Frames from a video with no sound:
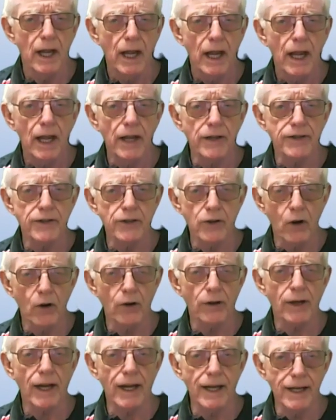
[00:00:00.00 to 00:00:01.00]
it's
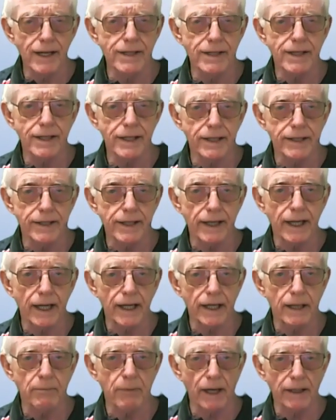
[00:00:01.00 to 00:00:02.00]
not easy to
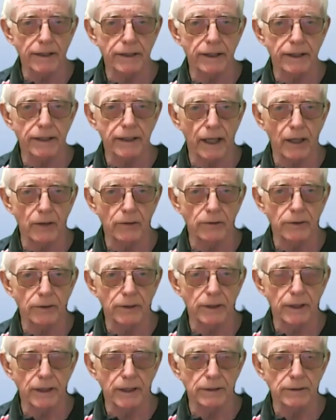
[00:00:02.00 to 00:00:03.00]
get a bank account
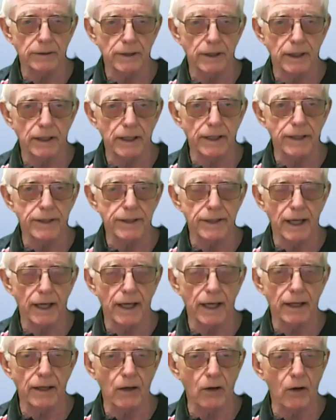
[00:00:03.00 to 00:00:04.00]
here. It's
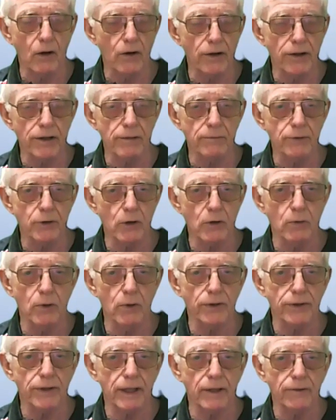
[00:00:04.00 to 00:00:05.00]
a lot of them don't
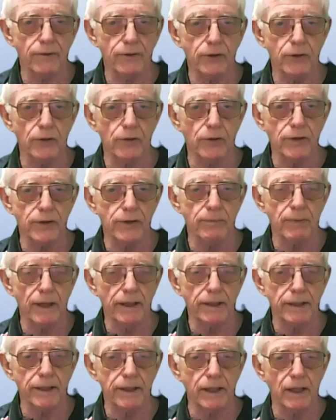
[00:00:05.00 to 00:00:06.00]
want to give tourist
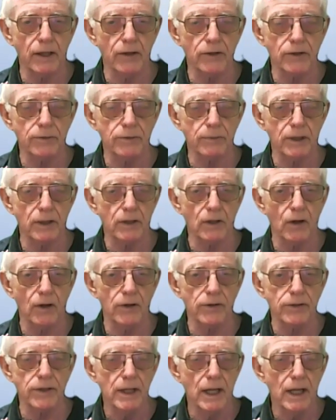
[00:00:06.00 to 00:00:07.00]
bank accounts because